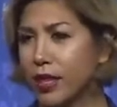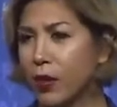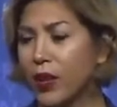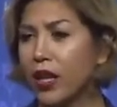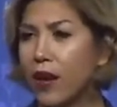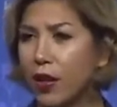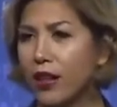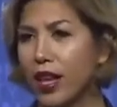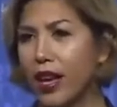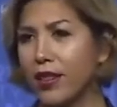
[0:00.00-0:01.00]
We love our
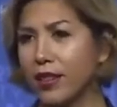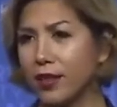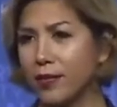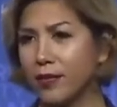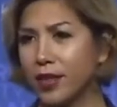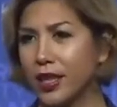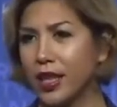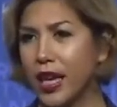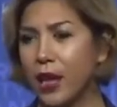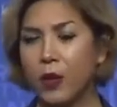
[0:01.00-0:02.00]
land,
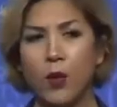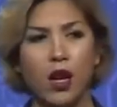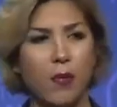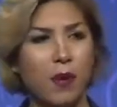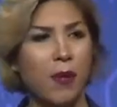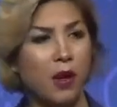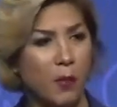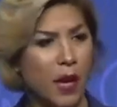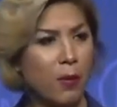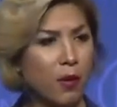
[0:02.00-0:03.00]
and we want to be better
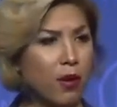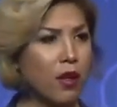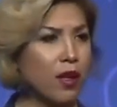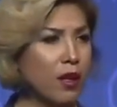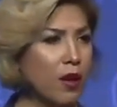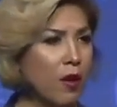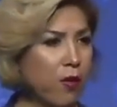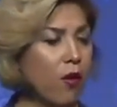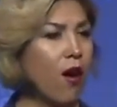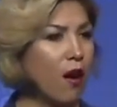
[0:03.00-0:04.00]
people
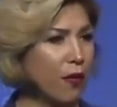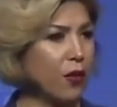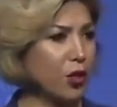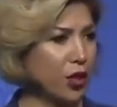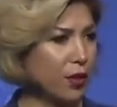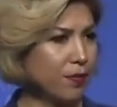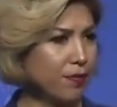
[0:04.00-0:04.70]
for our future.